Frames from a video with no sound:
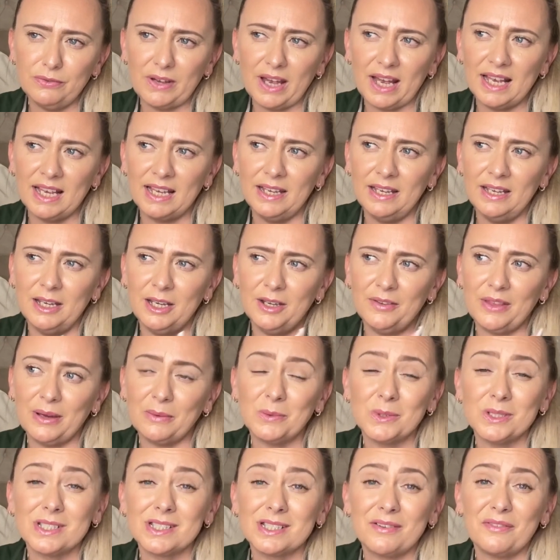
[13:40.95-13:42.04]
That
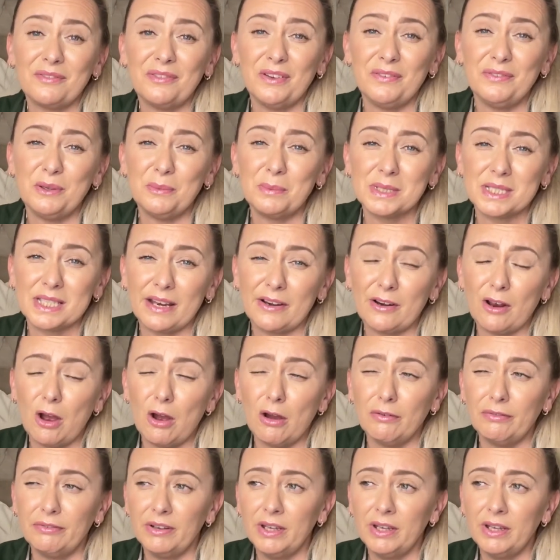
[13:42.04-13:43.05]
was 50% off.